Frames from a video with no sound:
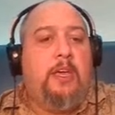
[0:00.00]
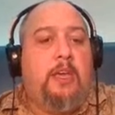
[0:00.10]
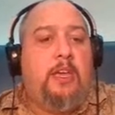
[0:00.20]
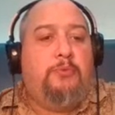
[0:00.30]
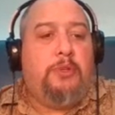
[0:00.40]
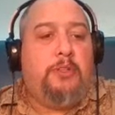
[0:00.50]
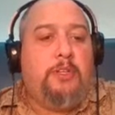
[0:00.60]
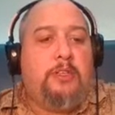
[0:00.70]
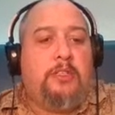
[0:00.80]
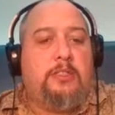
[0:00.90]
If we look
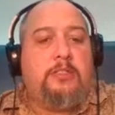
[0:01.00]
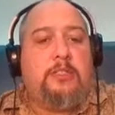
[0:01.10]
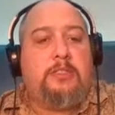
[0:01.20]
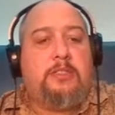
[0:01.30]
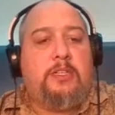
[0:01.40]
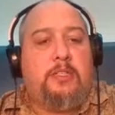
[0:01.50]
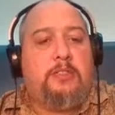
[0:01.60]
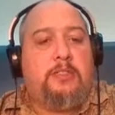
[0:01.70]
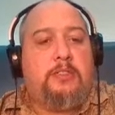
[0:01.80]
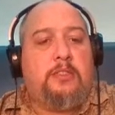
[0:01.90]
at this, it
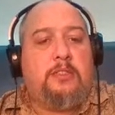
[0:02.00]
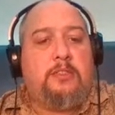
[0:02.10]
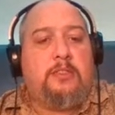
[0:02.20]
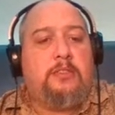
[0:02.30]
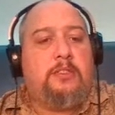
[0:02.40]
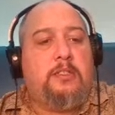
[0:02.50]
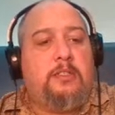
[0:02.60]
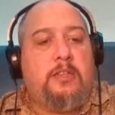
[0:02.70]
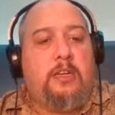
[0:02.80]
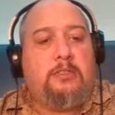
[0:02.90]
says that this
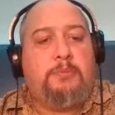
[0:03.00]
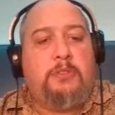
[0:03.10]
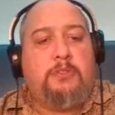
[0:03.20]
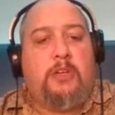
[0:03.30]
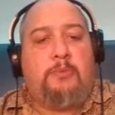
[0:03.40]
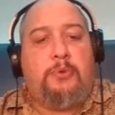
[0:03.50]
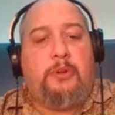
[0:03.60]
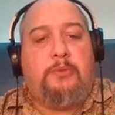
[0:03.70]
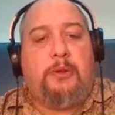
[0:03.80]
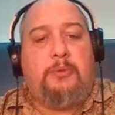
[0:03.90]
is hospitals
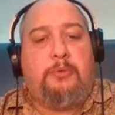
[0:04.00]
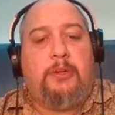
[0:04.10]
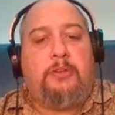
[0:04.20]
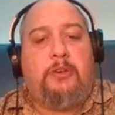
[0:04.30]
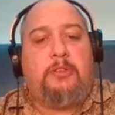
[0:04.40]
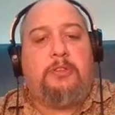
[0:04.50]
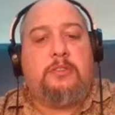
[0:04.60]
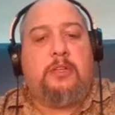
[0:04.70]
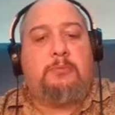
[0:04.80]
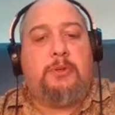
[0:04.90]
operated by the Red Cross in
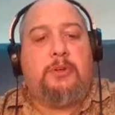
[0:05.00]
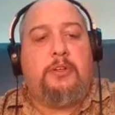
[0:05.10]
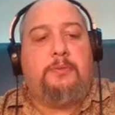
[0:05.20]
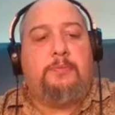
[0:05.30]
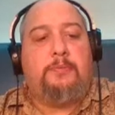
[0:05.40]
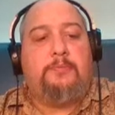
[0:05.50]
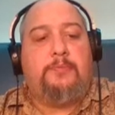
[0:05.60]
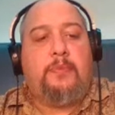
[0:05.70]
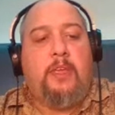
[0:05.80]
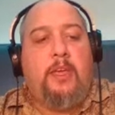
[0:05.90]
Siberia.
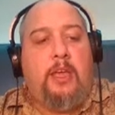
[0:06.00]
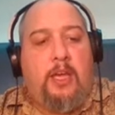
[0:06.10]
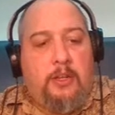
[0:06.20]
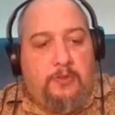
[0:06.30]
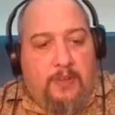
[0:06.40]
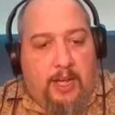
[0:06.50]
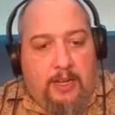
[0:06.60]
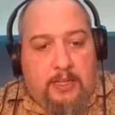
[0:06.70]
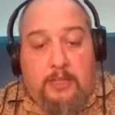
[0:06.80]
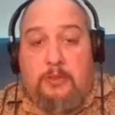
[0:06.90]
And you've
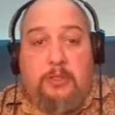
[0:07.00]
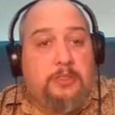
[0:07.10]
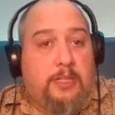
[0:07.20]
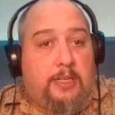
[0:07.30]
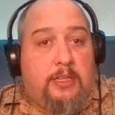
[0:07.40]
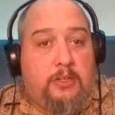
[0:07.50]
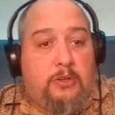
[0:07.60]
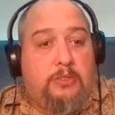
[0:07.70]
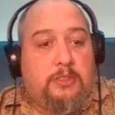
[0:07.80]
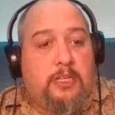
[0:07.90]
got, it looks like a
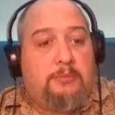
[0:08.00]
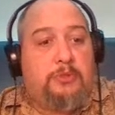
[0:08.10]
crosstabs.